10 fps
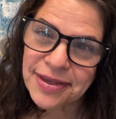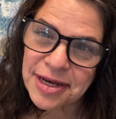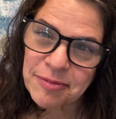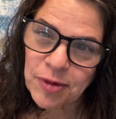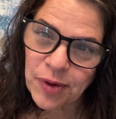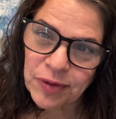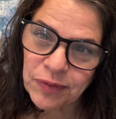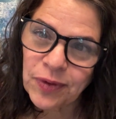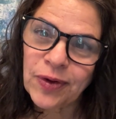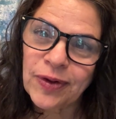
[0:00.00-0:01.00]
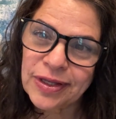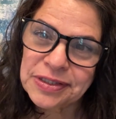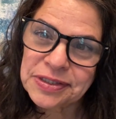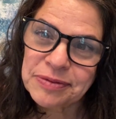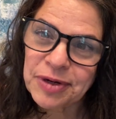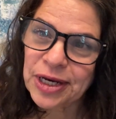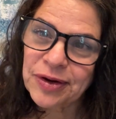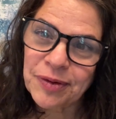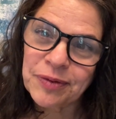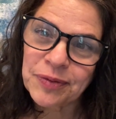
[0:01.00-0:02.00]
the number one rule is to break
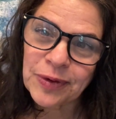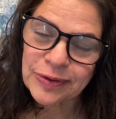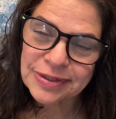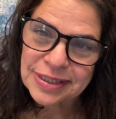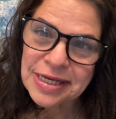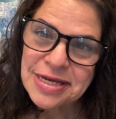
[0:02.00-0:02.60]
your own rules.